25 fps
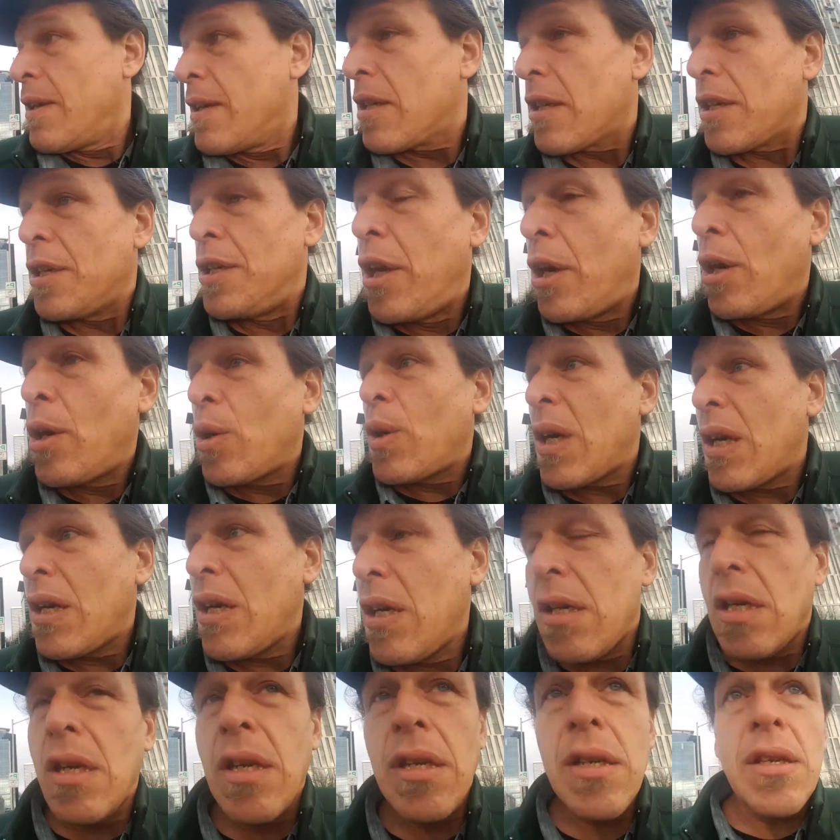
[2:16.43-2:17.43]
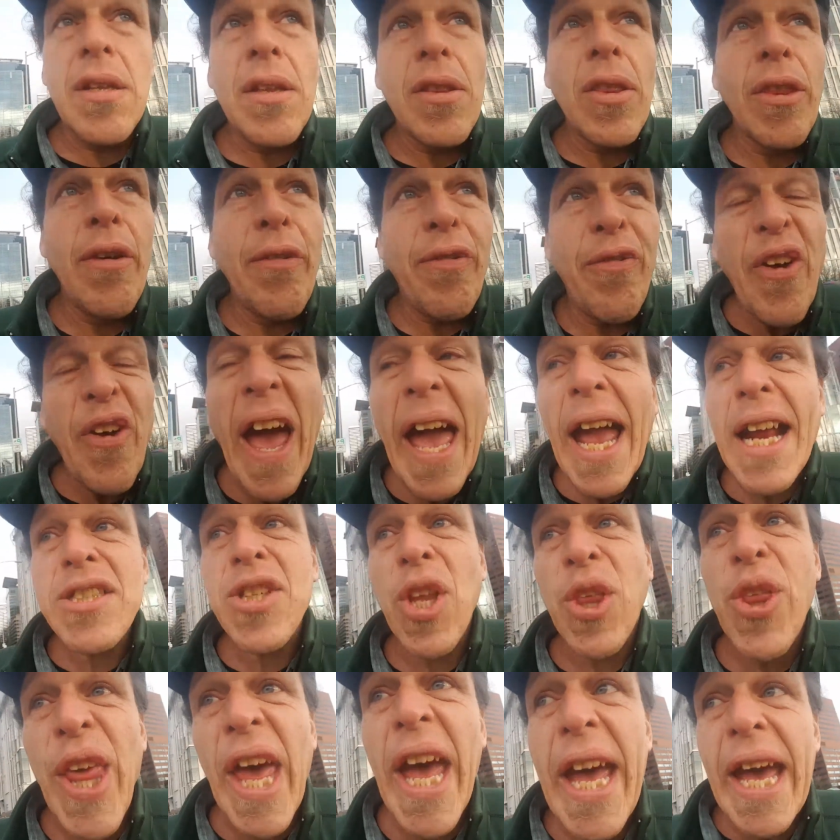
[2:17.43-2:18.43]
You know, the
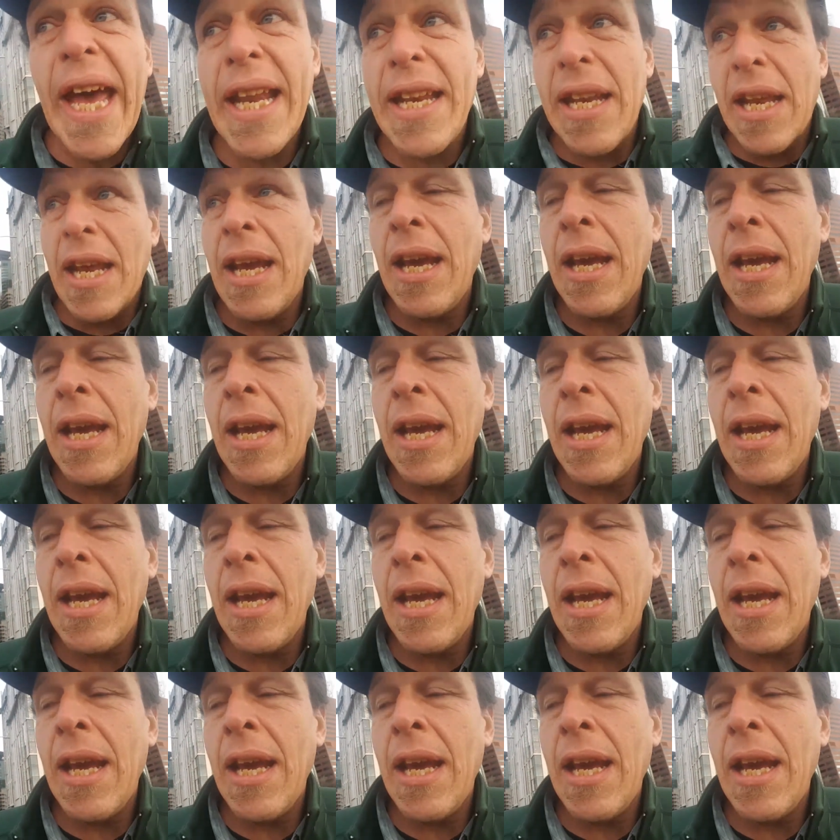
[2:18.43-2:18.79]
fact that